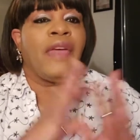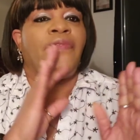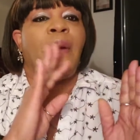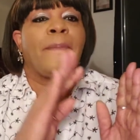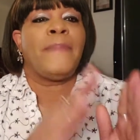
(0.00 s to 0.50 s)

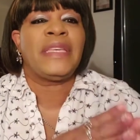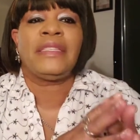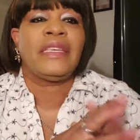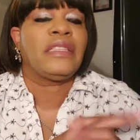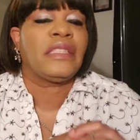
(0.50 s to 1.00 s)
if I'm
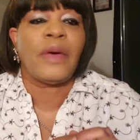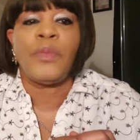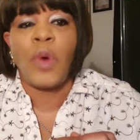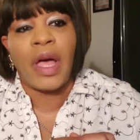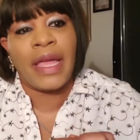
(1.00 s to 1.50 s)
missing
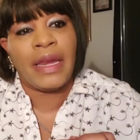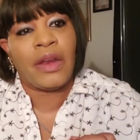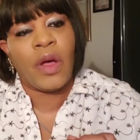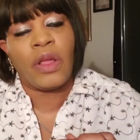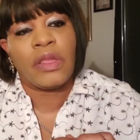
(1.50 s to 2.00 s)
someone
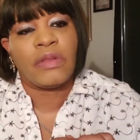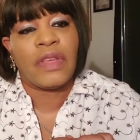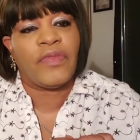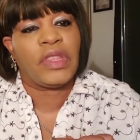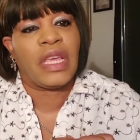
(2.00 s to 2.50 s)
and all those
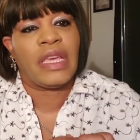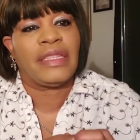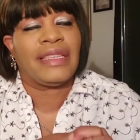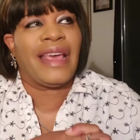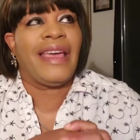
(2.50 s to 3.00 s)
different
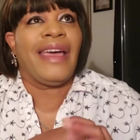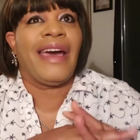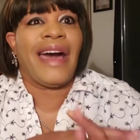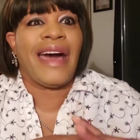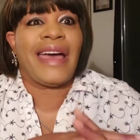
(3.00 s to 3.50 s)
things,
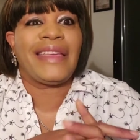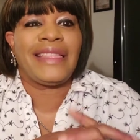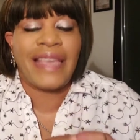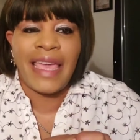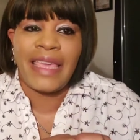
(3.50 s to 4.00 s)
I
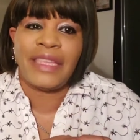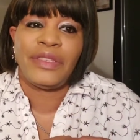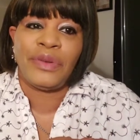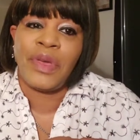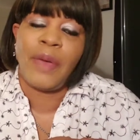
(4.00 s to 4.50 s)
take
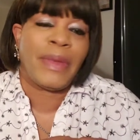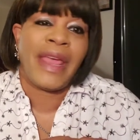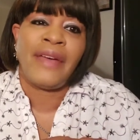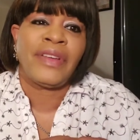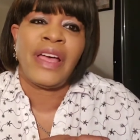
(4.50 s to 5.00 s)
it to him
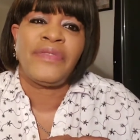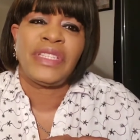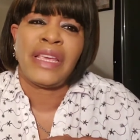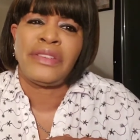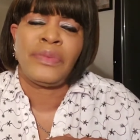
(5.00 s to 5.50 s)
and have a
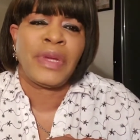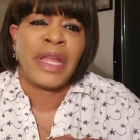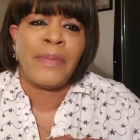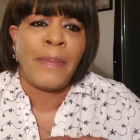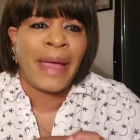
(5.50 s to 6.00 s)
conversation with
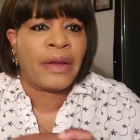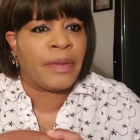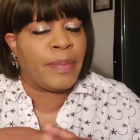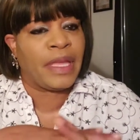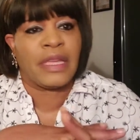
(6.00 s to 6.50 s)
him about
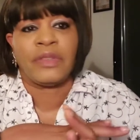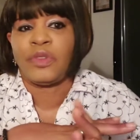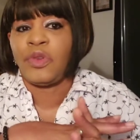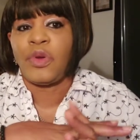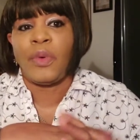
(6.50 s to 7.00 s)
it,
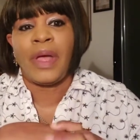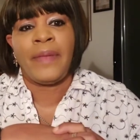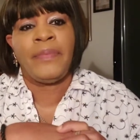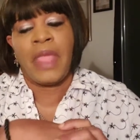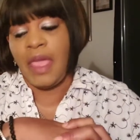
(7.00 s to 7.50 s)
because you know
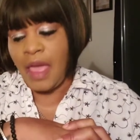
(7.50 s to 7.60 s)
what?